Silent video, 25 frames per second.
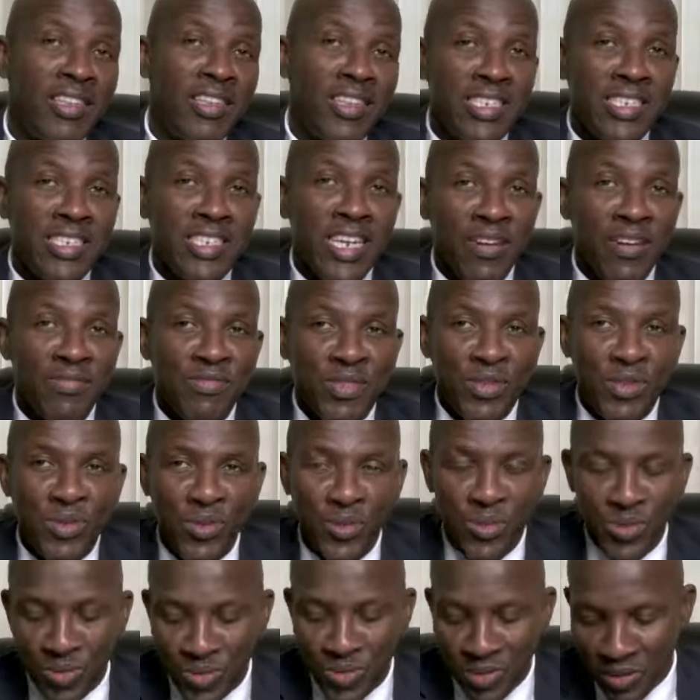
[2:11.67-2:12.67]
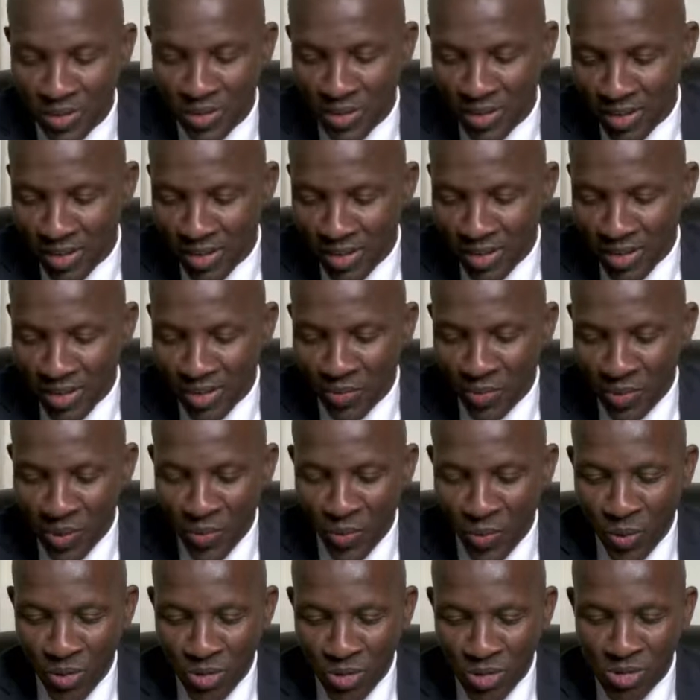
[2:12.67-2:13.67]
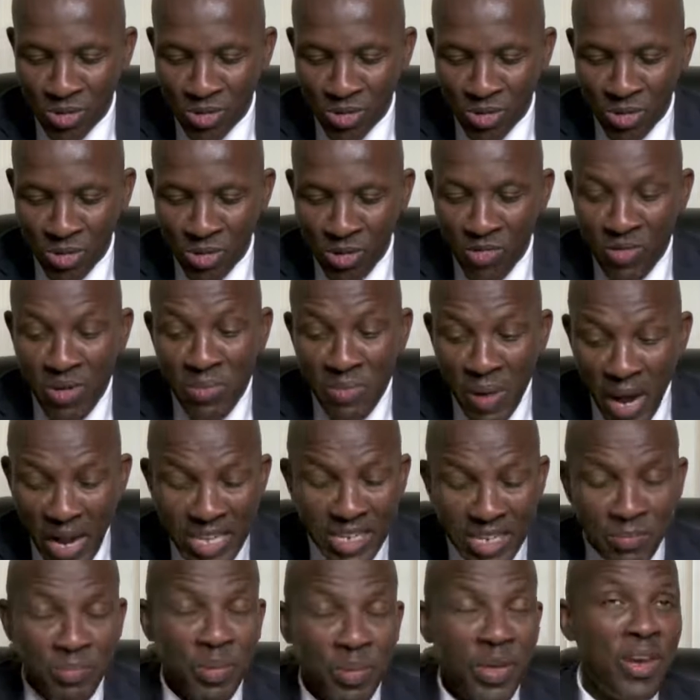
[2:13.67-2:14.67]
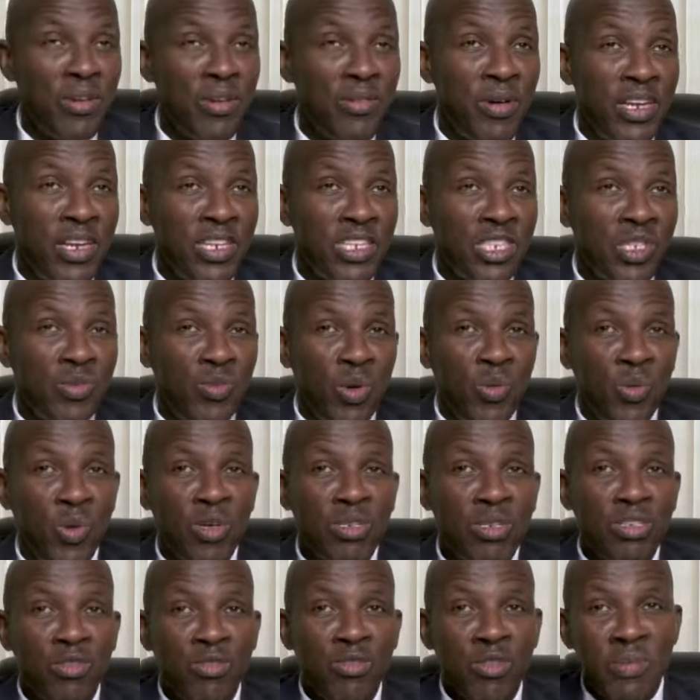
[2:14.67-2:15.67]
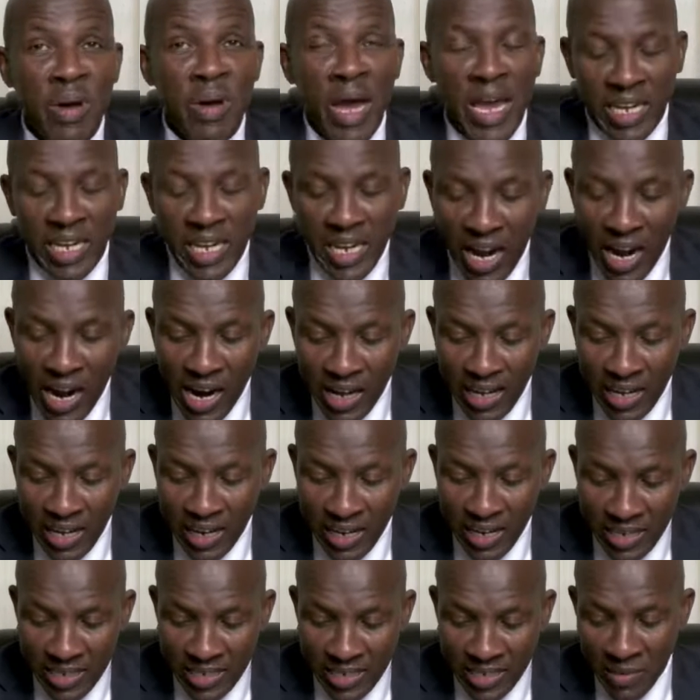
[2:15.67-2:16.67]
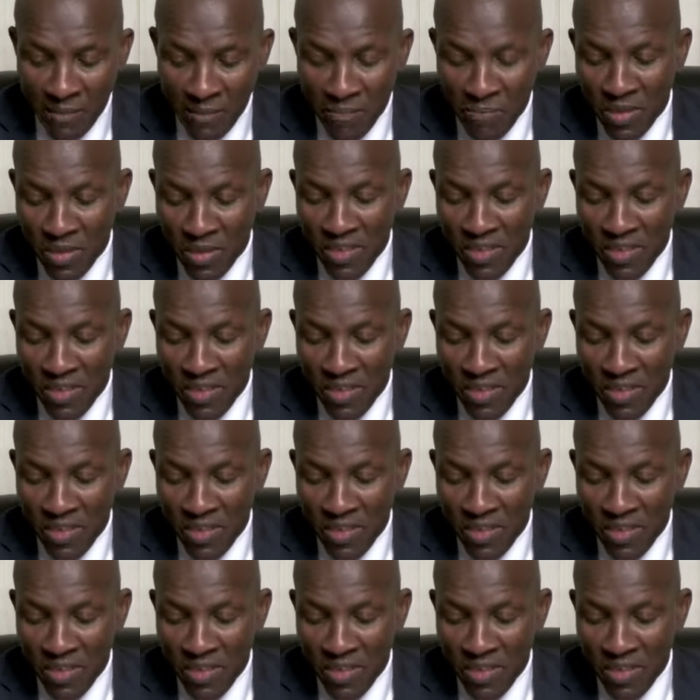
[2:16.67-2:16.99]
This afternoon we want to remind parents, we want to remind guardians